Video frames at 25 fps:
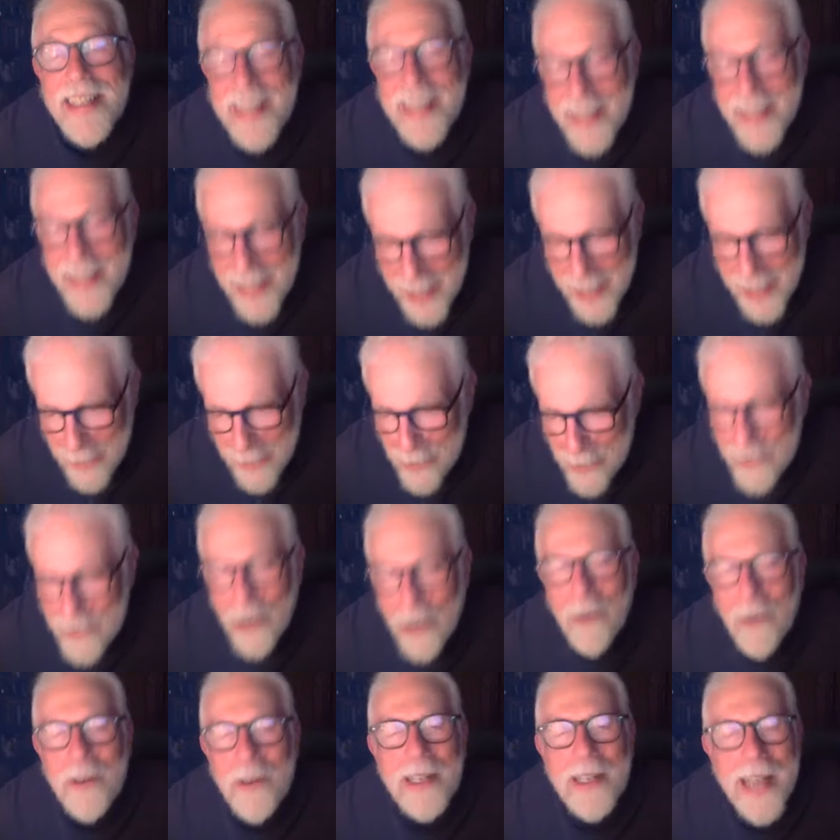he was
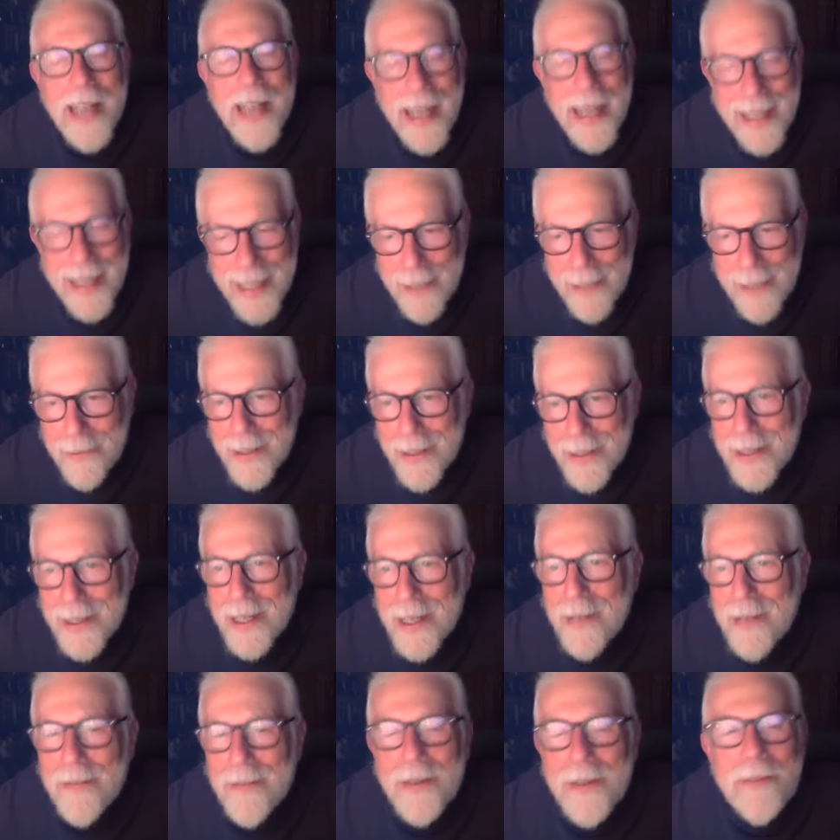okay, he
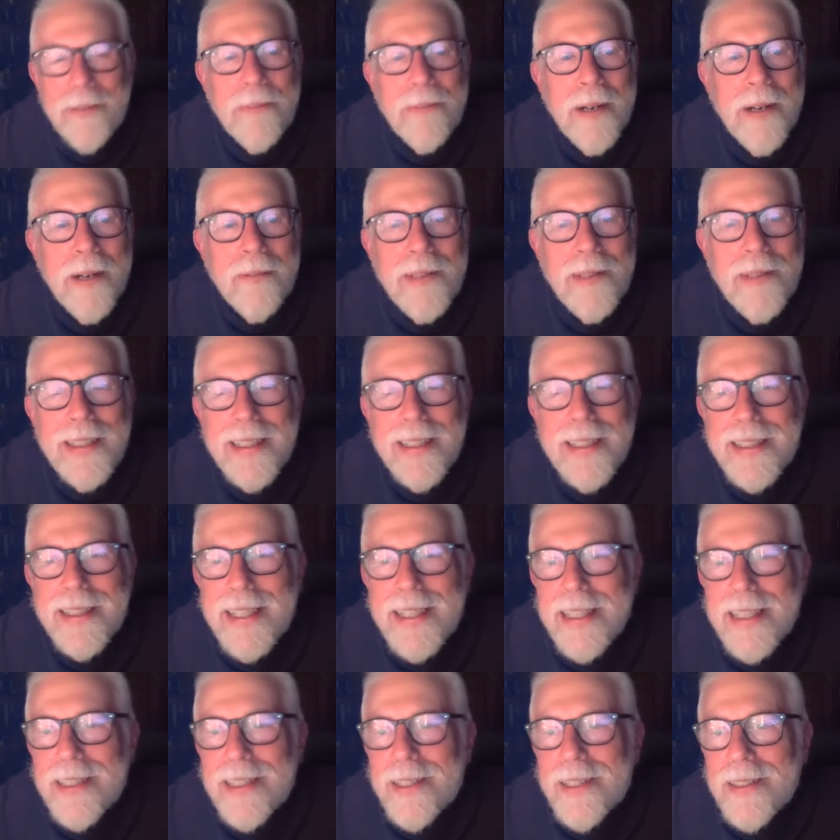recovered, but we didn't
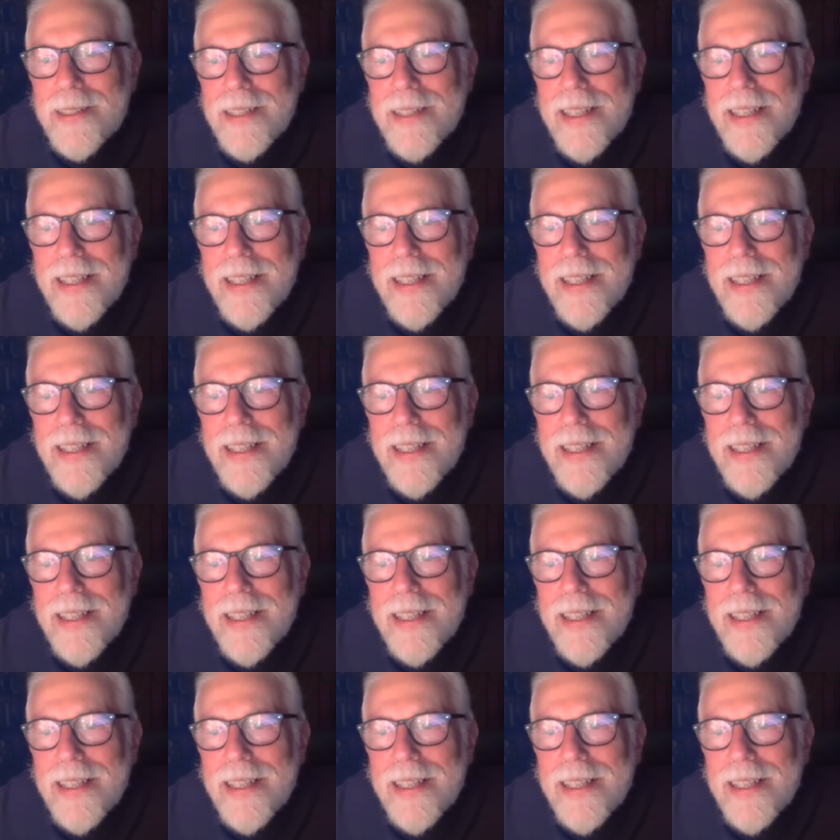get to